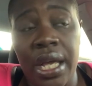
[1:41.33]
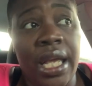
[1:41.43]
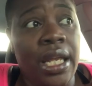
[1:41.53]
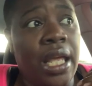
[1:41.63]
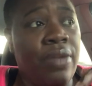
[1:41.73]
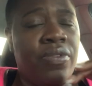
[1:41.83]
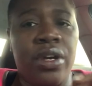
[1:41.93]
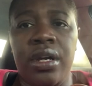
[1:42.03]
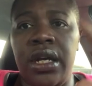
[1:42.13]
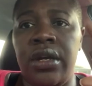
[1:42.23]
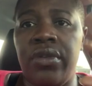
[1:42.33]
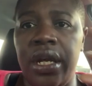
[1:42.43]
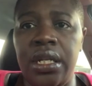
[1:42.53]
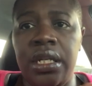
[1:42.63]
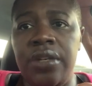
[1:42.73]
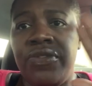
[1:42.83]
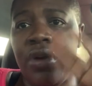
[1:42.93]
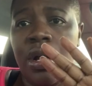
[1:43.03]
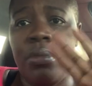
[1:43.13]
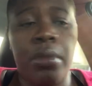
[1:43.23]
and can vary greatly
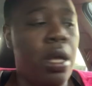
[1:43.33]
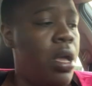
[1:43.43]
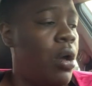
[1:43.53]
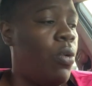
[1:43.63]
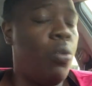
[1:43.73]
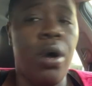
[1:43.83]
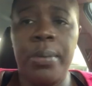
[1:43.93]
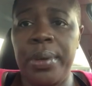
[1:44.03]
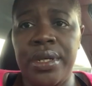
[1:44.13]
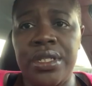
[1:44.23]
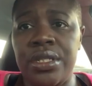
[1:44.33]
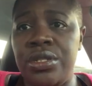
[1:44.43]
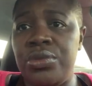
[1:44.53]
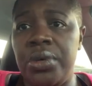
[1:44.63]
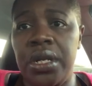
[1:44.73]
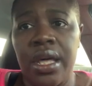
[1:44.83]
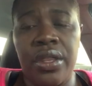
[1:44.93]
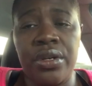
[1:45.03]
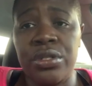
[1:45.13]
from one person to another.